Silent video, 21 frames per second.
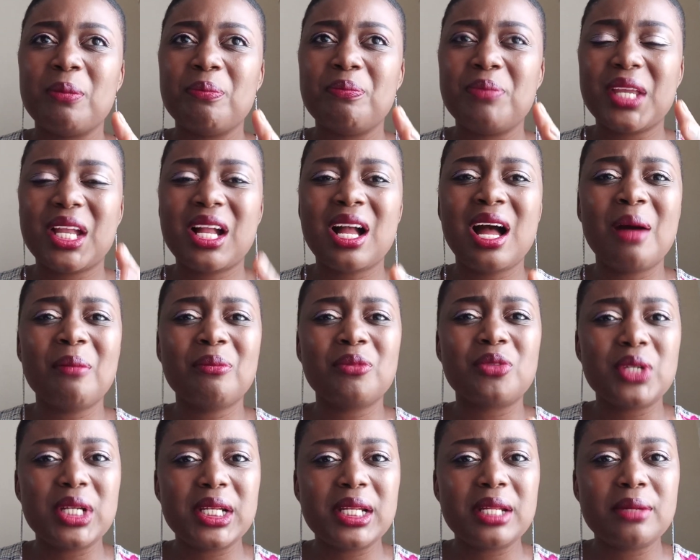become
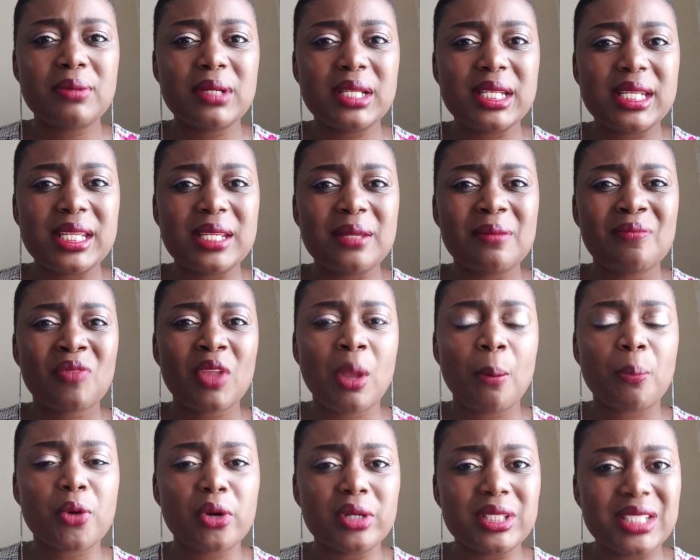really, really
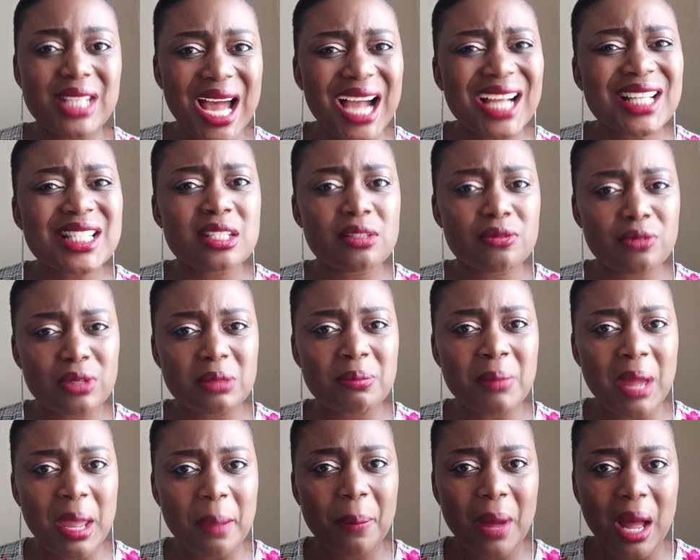productive with
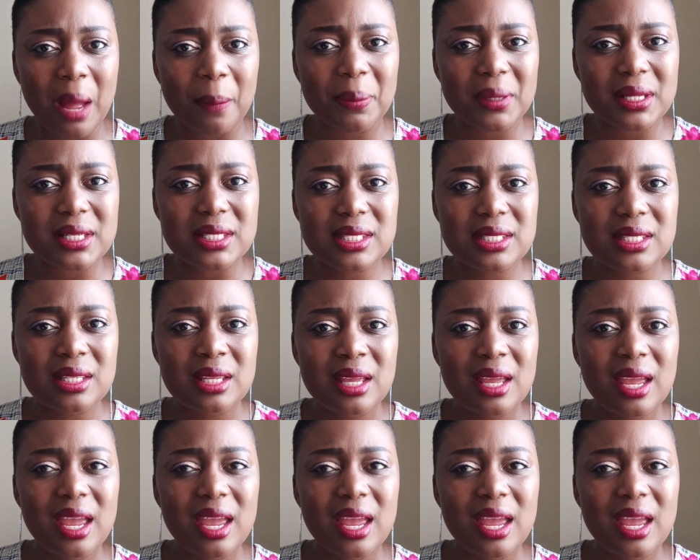my purpose.